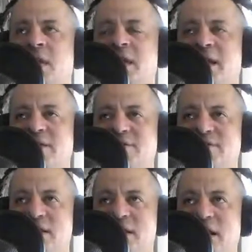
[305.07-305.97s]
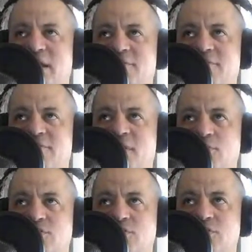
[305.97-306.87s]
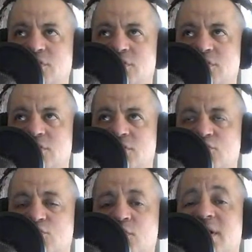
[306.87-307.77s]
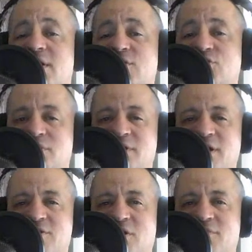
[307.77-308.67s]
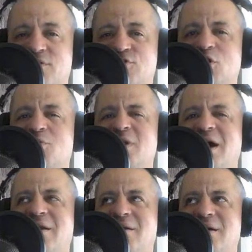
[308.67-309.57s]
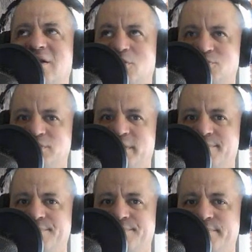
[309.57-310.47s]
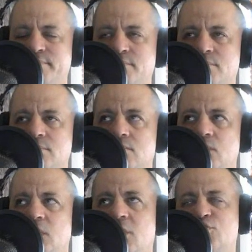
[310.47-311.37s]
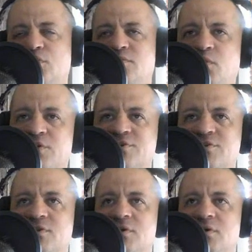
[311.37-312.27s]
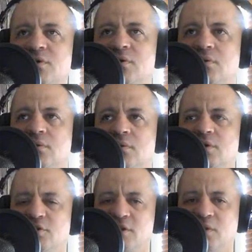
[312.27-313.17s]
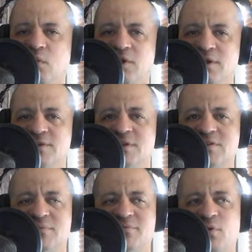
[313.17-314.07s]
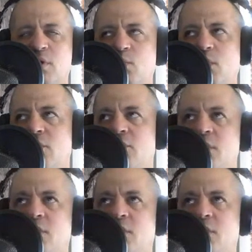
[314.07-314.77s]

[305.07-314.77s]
And I said that I felt Trinity should have kicked off the show, not closed it. So, of course, you know, the loyalists, they step forward. Well,